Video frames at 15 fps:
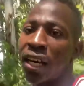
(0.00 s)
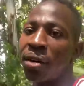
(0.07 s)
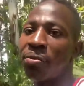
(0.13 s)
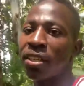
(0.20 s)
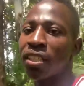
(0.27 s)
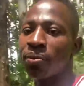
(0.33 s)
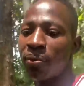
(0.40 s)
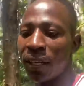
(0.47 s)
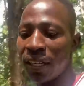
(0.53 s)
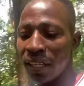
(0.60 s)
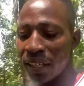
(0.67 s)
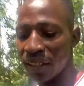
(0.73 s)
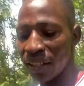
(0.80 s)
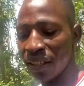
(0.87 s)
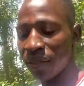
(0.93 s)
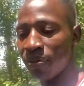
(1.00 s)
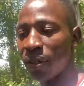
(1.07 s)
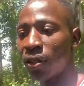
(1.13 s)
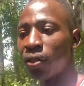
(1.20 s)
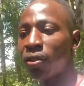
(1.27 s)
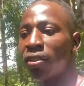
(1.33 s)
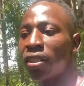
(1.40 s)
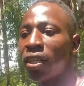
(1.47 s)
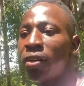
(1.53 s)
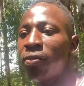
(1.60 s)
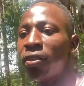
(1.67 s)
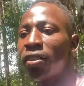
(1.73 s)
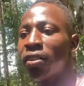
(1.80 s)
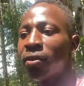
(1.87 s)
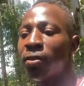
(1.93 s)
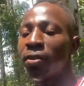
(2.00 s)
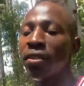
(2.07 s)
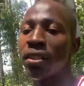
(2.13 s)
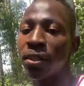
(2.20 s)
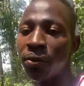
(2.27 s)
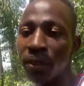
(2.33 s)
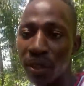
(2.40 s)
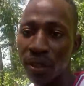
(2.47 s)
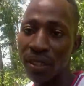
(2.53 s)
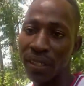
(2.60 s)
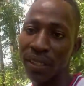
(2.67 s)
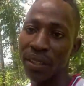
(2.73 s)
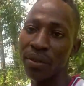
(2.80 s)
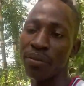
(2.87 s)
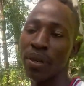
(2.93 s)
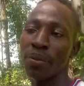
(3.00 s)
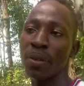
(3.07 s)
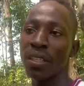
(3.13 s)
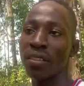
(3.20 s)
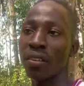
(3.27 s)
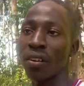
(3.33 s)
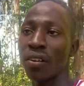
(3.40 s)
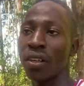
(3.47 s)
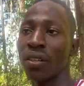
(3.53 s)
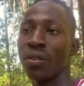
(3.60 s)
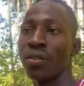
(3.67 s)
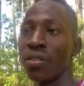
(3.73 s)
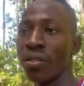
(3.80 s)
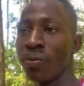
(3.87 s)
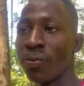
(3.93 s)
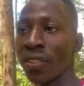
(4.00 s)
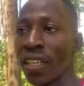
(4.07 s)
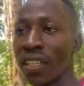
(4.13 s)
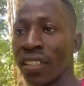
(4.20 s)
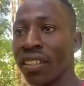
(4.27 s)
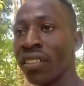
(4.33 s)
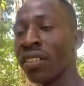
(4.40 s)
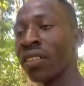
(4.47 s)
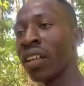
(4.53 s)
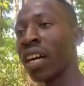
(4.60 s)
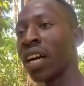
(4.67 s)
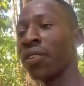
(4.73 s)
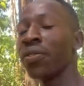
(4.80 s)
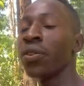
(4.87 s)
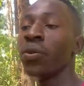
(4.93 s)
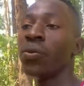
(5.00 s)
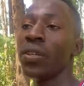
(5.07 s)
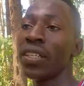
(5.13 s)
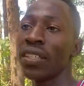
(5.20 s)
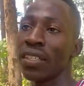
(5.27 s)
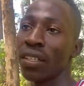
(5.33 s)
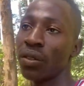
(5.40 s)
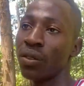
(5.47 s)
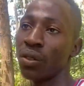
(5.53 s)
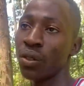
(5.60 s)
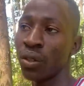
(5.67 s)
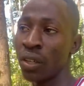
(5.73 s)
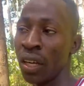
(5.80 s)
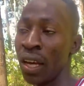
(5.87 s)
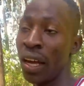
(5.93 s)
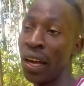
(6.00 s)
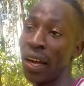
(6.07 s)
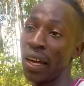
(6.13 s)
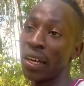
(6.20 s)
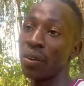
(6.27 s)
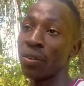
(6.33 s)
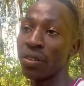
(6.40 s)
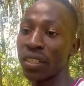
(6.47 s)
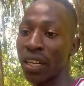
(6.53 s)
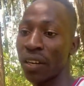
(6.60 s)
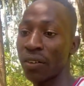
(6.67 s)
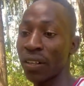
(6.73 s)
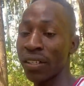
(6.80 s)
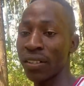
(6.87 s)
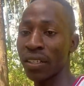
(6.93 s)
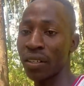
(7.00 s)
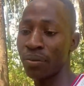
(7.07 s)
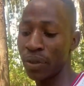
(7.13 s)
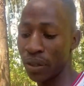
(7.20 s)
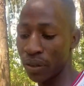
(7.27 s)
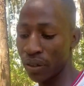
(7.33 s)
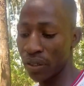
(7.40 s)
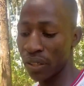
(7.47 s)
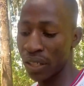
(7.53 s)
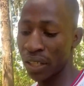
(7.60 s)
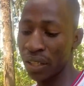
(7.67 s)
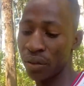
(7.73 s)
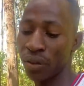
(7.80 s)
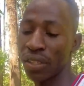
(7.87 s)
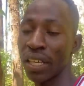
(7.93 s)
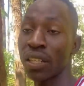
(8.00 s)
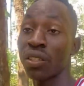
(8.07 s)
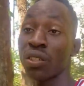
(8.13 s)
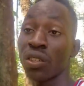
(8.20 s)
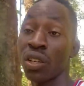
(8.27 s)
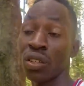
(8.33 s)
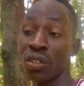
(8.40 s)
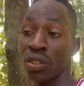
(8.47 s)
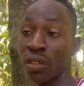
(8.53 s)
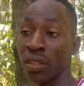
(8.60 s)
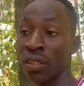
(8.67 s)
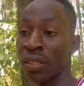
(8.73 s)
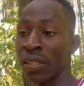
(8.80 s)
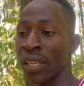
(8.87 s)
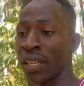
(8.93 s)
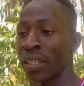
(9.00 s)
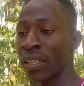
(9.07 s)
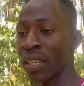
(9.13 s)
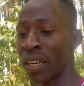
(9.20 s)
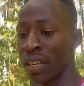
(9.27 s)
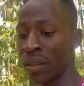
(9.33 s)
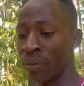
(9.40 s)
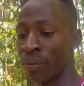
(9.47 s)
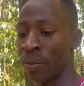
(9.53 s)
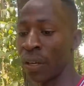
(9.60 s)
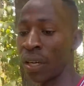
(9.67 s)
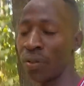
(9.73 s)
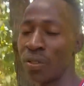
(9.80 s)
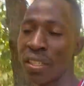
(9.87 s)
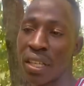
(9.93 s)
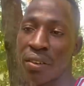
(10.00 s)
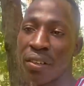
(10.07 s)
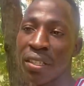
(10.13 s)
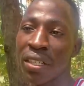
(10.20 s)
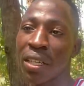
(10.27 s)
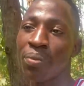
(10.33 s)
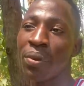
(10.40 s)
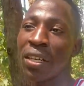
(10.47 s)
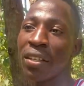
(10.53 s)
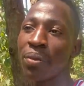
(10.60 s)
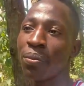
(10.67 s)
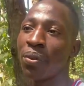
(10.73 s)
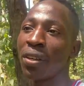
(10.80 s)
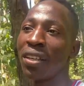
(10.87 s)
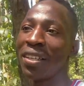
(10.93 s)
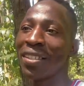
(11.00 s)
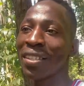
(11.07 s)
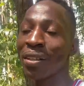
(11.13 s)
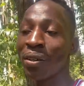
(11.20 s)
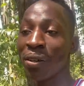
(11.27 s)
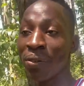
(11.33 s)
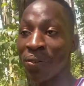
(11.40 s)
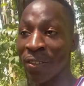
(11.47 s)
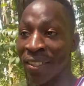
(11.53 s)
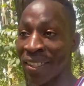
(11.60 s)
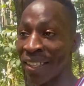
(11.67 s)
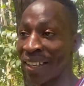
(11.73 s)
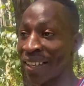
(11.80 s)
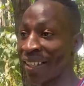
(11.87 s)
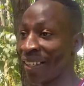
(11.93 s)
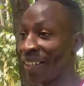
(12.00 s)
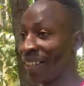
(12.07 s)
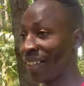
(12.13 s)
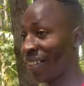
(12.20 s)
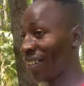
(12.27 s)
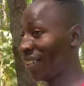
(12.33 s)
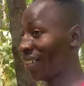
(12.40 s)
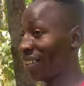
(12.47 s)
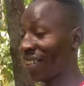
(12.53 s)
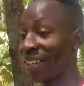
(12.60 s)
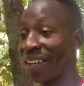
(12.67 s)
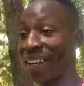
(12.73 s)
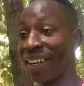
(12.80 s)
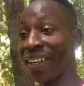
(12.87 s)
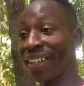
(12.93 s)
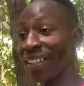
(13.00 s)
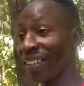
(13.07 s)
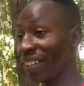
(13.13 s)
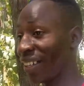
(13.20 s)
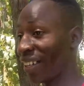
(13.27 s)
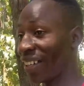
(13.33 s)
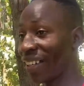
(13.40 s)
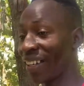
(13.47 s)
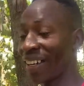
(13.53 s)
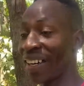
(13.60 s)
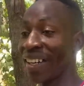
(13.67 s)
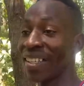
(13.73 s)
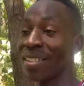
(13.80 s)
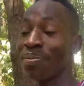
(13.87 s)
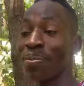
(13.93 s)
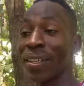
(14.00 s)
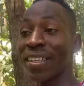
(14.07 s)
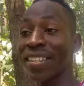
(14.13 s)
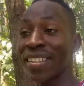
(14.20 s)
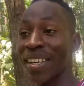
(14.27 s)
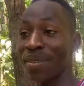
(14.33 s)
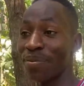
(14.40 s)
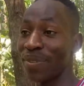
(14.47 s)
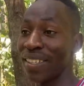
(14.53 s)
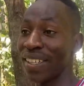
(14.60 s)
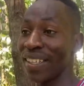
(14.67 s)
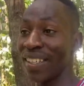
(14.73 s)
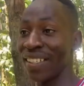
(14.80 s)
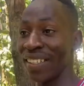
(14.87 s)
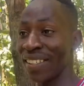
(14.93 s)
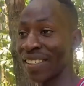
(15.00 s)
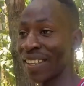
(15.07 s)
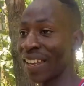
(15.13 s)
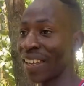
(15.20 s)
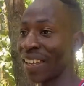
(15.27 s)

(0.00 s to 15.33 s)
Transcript: I'm explaining this because every single day we got new members on our YouTube channel. A few weeks ago, I got arrested because it was a total setup. I was arrested by the police officer. And I spent some days